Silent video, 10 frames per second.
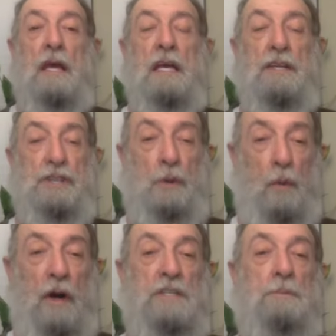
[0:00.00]
is you
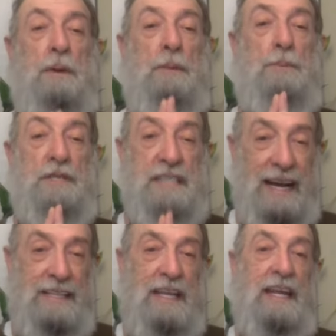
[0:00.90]
want to be
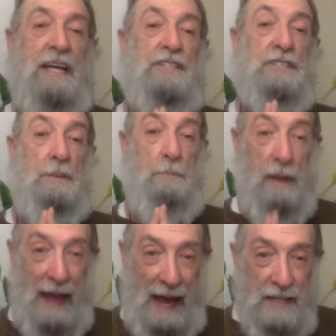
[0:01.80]
protected against the
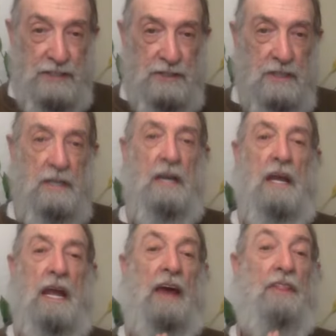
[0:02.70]
blast
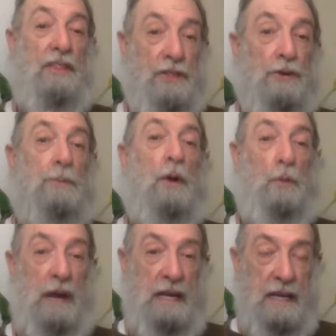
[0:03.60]
and the thermal
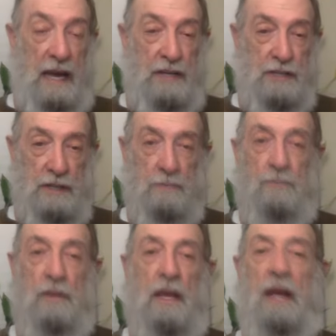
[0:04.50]
radiation,
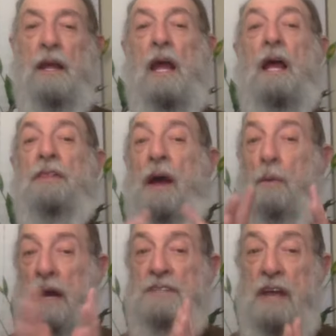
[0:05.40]
okay? Now,
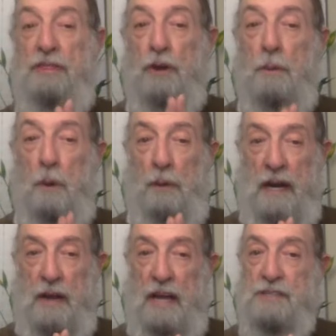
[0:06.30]
when I say thermal
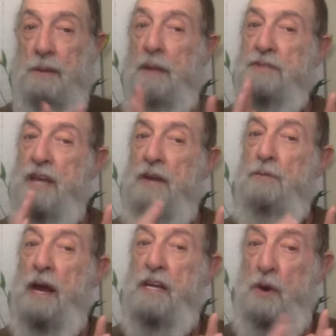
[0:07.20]
radiation, I'm not saying
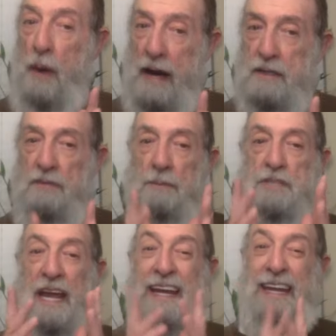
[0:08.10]
radioactive. I'm
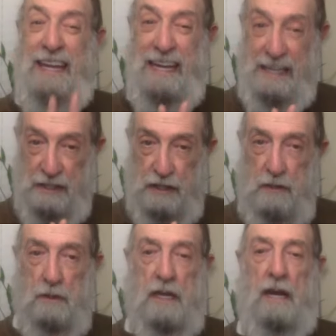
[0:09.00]
saying heat,
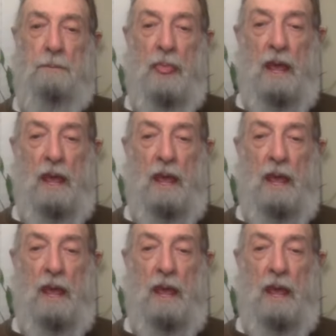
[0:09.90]
okay?